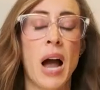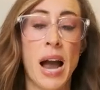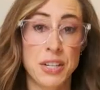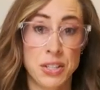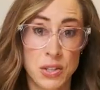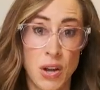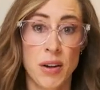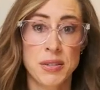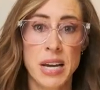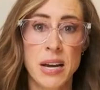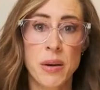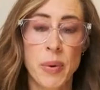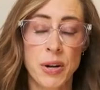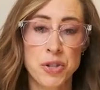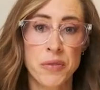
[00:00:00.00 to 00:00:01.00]
I
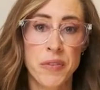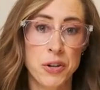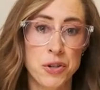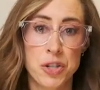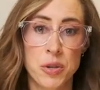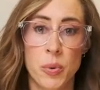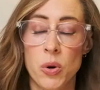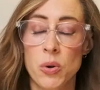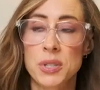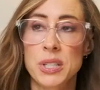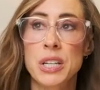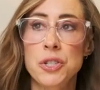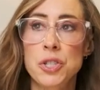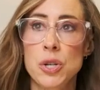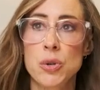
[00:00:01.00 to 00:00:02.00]
saute a bunch of vegetables.
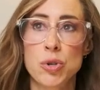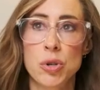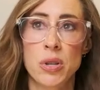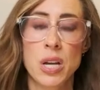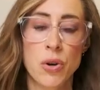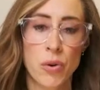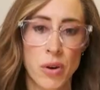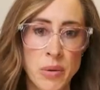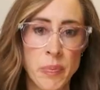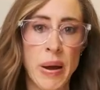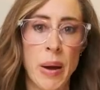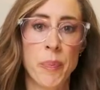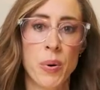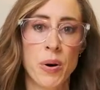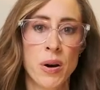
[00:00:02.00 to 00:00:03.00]
It's usually green
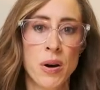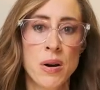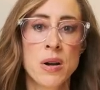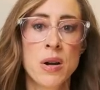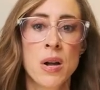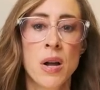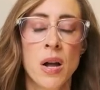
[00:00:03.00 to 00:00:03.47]
pepper,